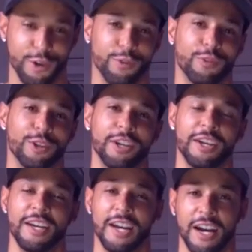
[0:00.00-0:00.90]
Hopefully,
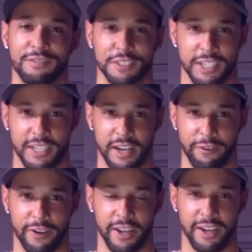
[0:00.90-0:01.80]
I've said
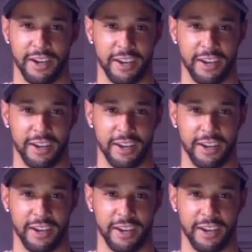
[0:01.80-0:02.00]
that right.